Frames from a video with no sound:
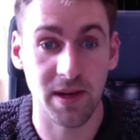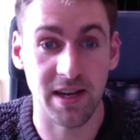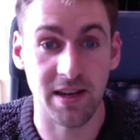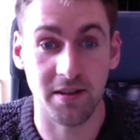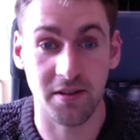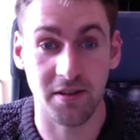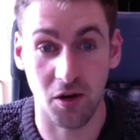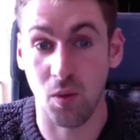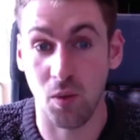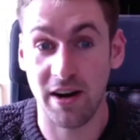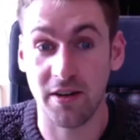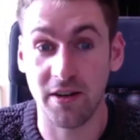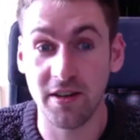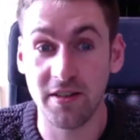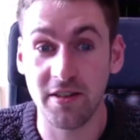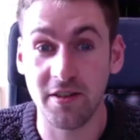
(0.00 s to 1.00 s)
is
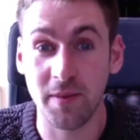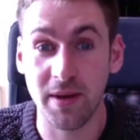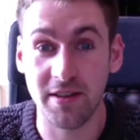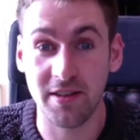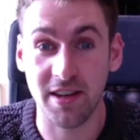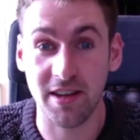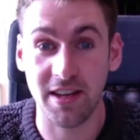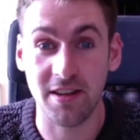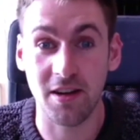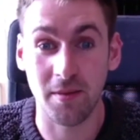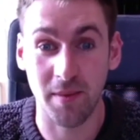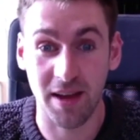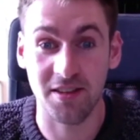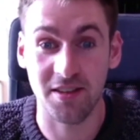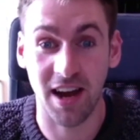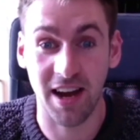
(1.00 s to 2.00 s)
awareness of basic income
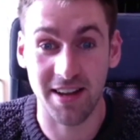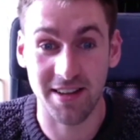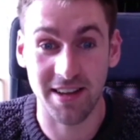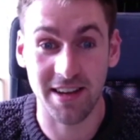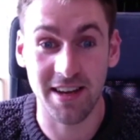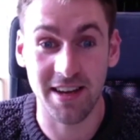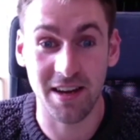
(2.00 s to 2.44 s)
as an idea,